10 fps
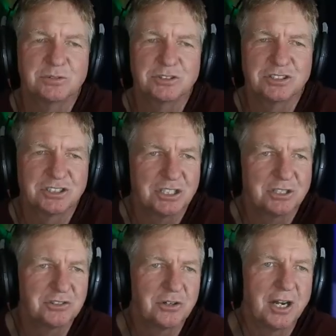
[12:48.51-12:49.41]
We're still
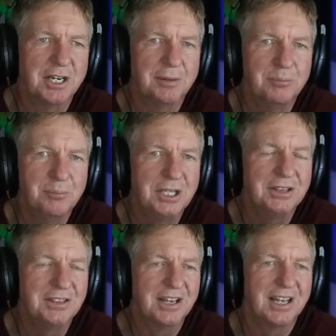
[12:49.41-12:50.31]
trying to
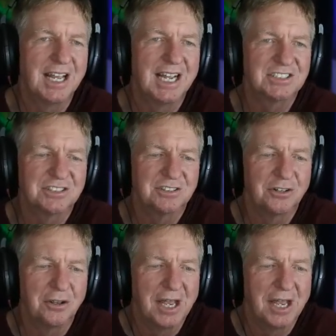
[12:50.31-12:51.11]
beat the last little